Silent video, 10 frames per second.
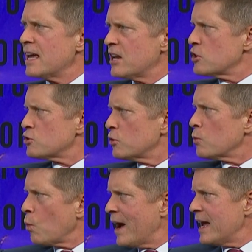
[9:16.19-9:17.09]
in a
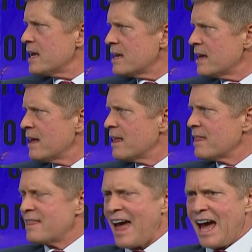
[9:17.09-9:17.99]
certain way
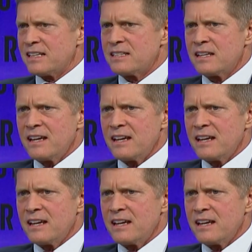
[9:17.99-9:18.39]
that